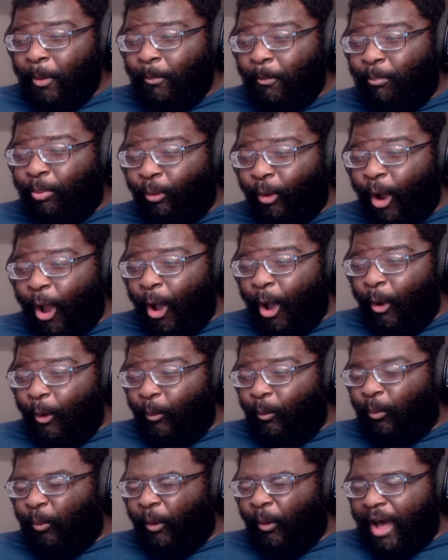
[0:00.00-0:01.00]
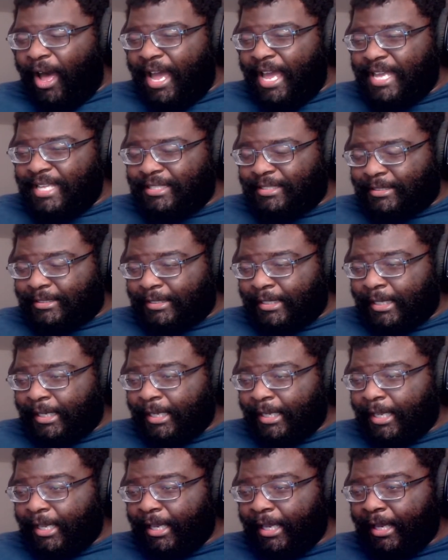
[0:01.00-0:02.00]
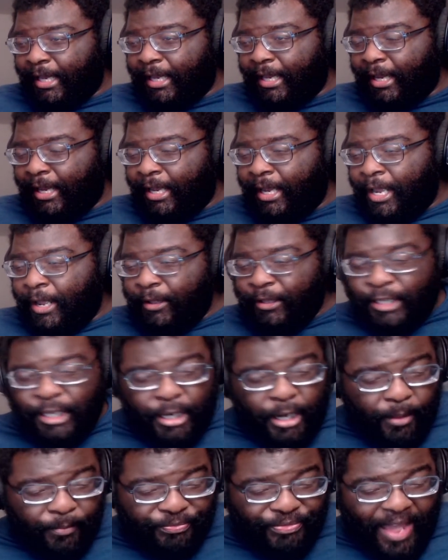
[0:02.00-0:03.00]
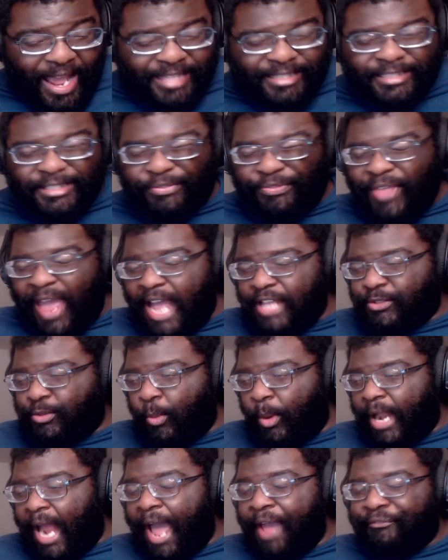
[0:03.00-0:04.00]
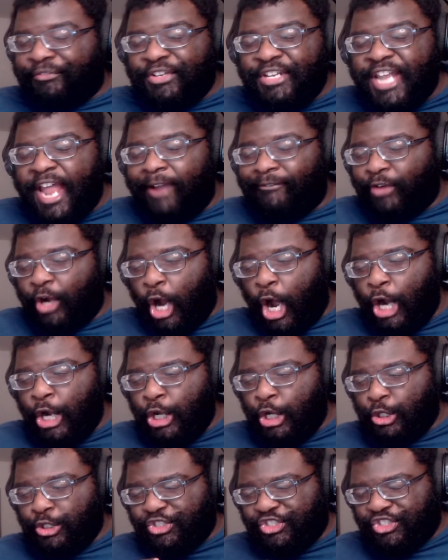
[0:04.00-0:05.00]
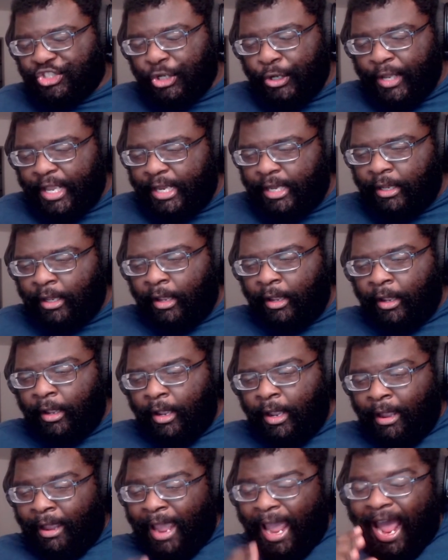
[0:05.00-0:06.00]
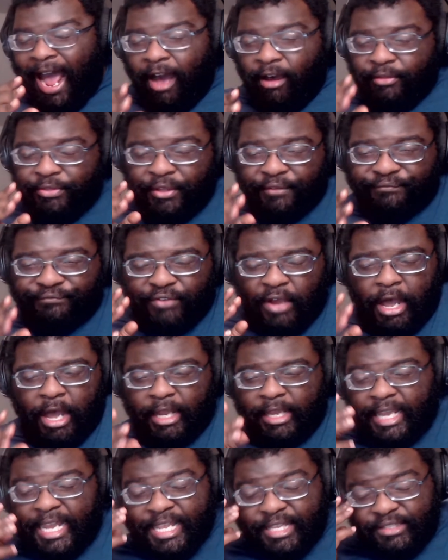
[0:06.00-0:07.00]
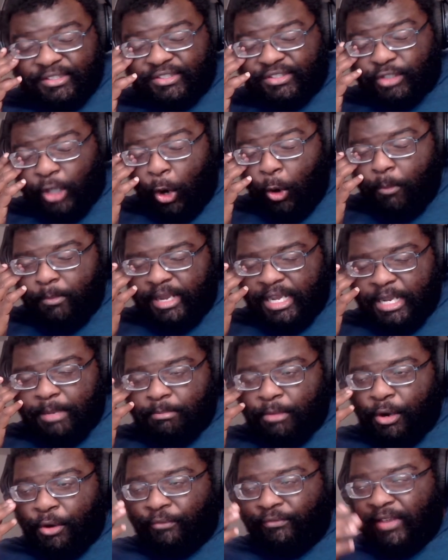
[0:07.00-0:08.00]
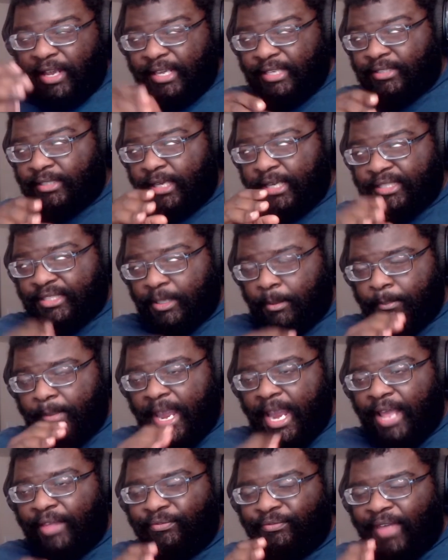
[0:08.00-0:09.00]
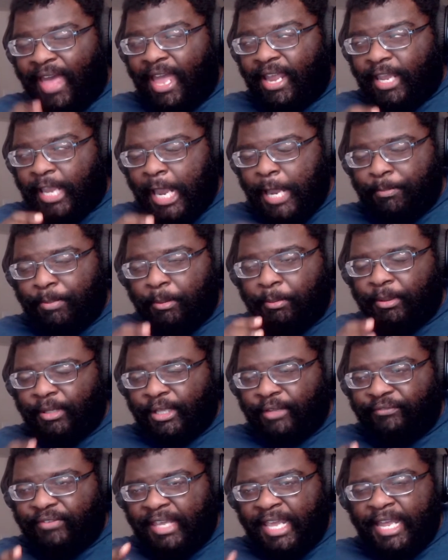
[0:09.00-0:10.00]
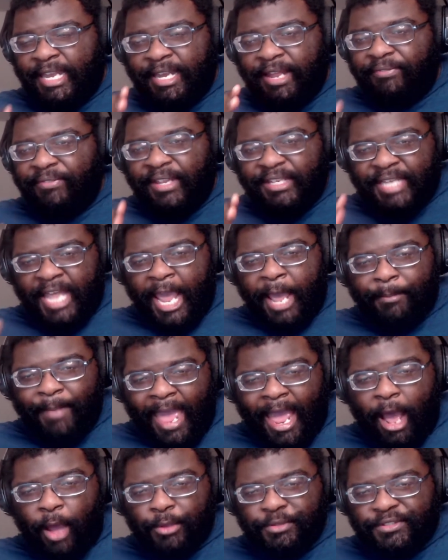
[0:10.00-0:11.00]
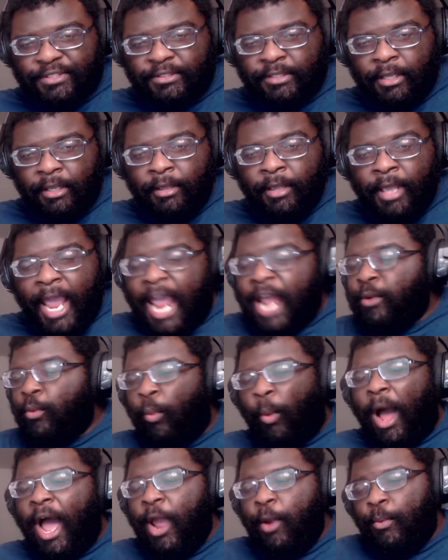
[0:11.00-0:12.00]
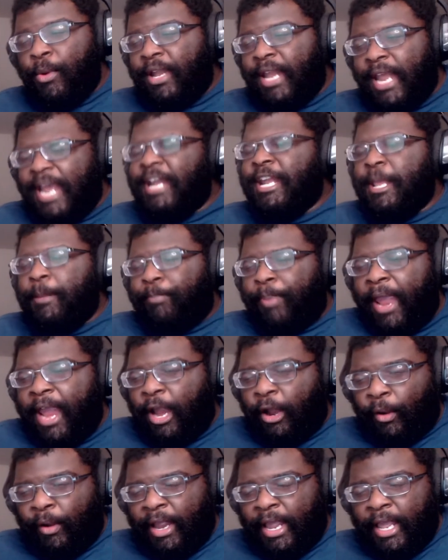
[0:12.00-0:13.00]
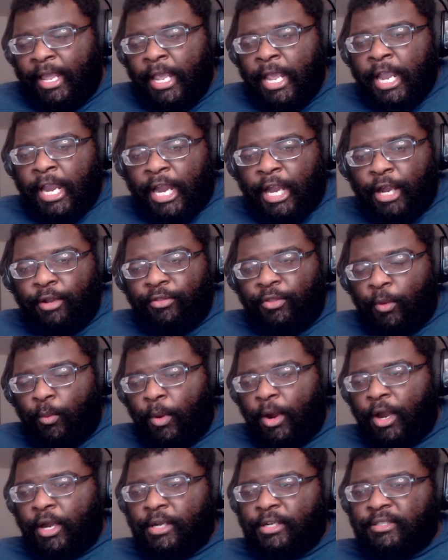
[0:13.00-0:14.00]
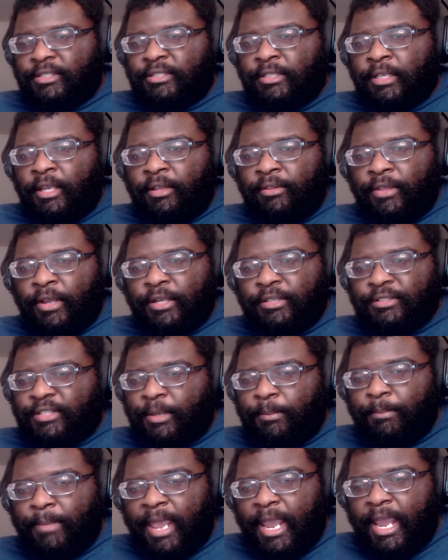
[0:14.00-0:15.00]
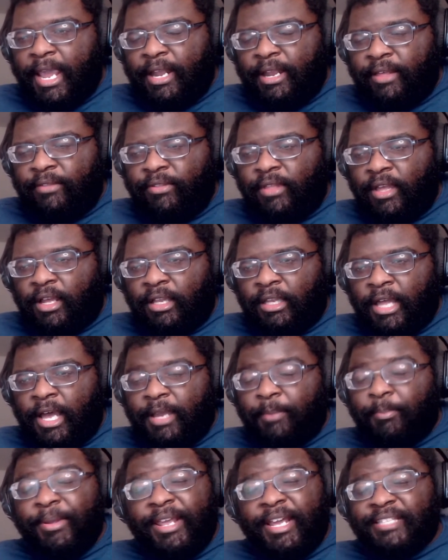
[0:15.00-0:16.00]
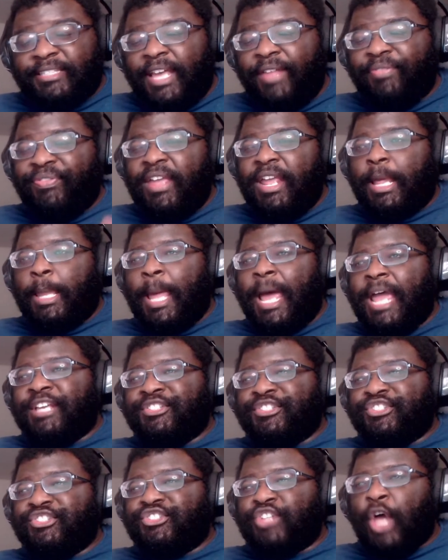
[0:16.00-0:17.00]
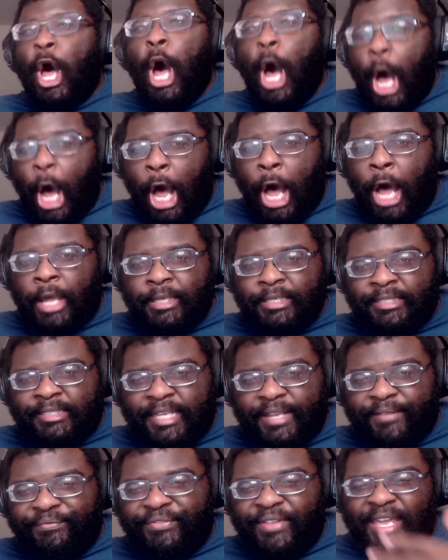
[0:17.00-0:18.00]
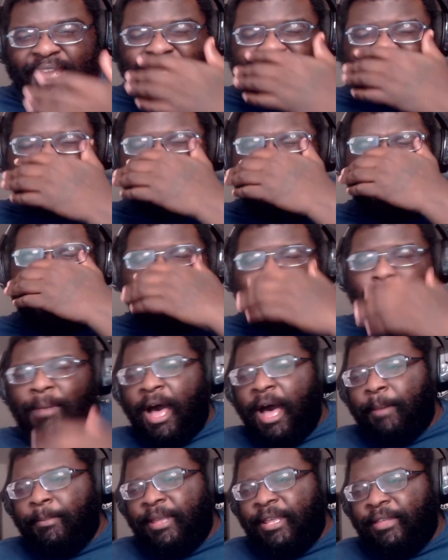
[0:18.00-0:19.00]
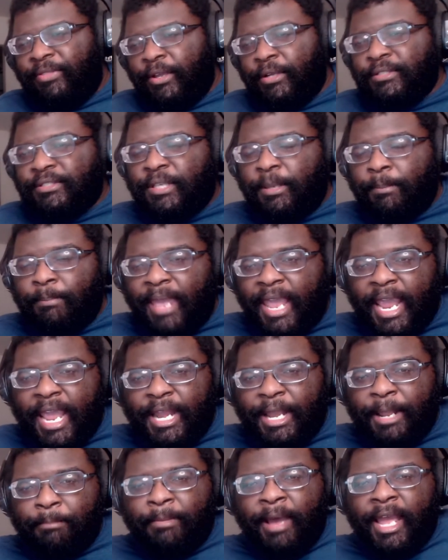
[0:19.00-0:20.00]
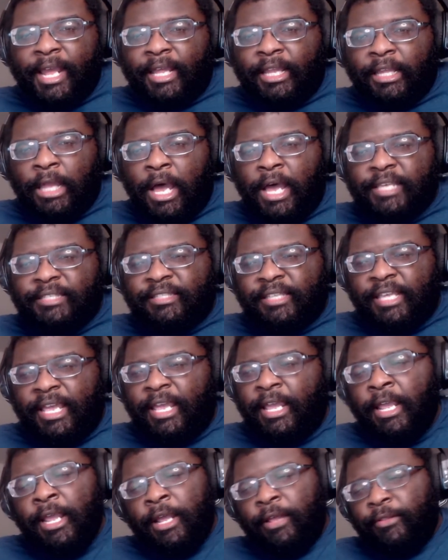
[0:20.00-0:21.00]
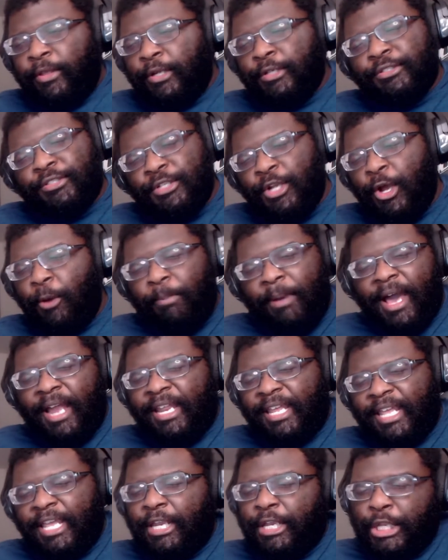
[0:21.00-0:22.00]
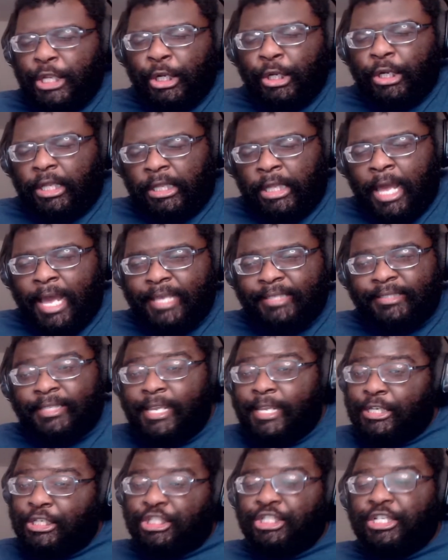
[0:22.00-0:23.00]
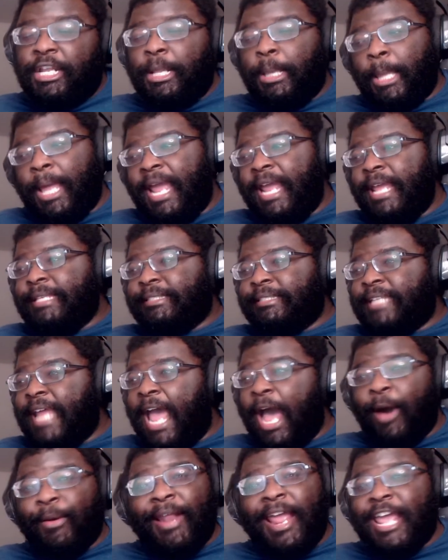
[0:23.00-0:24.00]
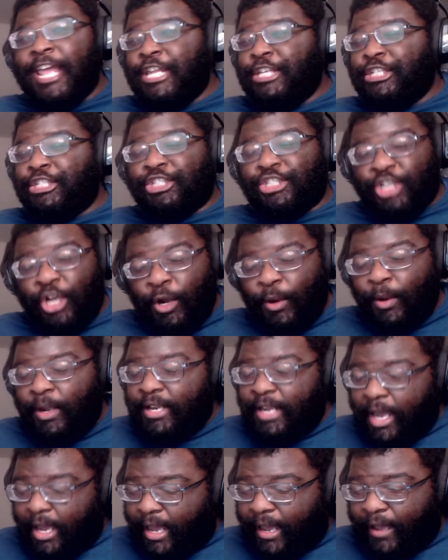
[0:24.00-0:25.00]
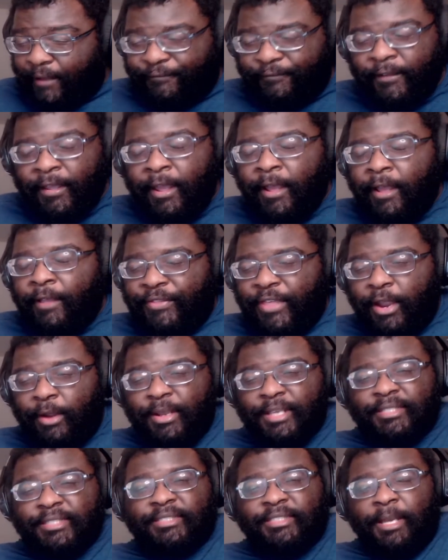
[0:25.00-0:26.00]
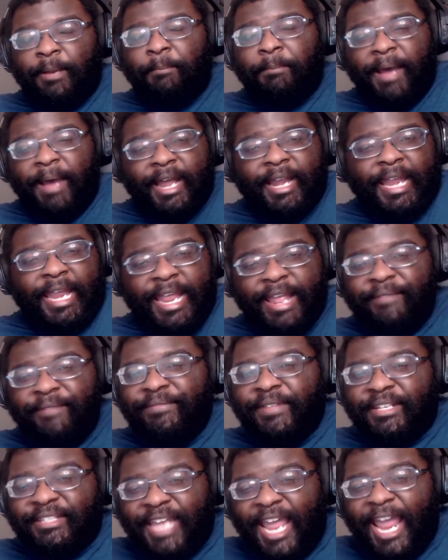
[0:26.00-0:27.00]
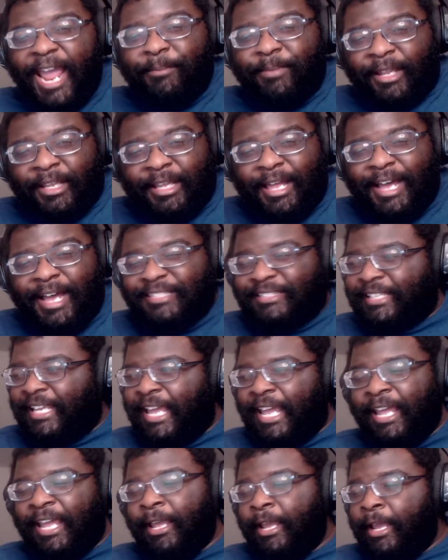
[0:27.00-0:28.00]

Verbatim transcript: Bro, what? Yeah, that's that's what I've never understood. How the fuck in so many movies is a man that capable of getting in the damn house? And why would any parent hear the words, there's a man in the closet? Because I think like Saw did this. Mommy, there's a man in my closet. There's nobody in your closet. And she lays down, and sure enough, there is somebody in the damn closet.